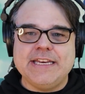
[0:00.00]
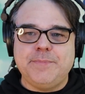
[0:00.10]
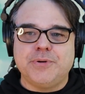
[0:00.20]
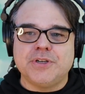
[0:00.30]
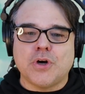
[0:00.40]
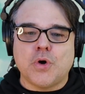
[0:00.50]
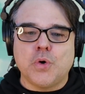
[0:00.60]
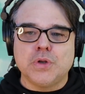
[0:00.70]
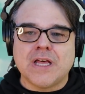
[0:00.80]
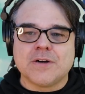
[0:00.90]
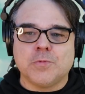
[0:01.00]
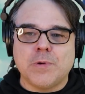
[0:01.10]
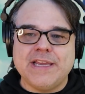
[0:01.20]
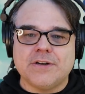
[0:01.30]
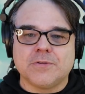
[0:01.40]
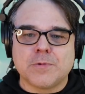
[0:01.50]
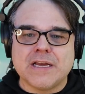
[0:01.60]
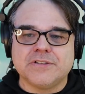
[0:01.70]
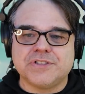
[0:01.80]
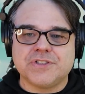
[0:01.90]
putting a whole lot of weight on
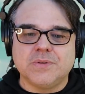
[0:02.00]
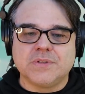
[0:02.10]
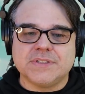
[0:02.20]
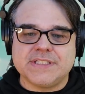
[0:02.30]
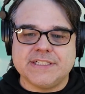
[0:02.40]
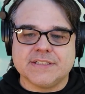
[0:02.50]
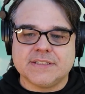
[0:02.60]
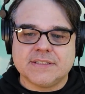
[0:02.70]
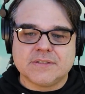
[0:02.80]
Reiner's shoulders here.